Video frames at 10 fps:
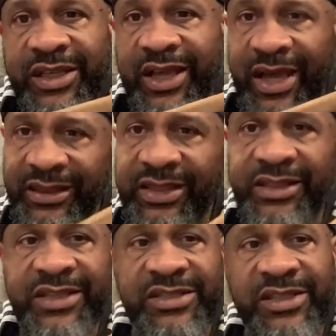I think
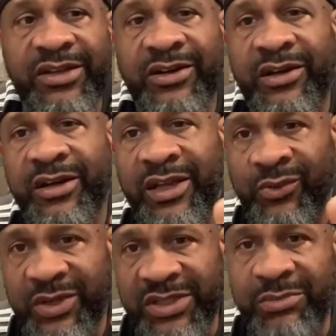that cigar and
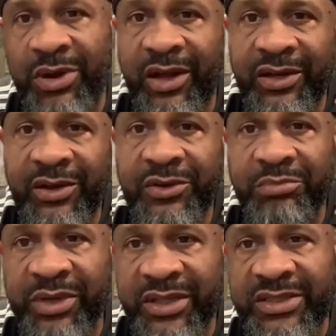whiskey balling on the
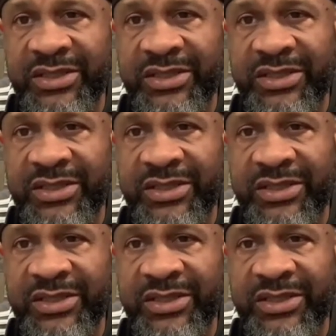budget.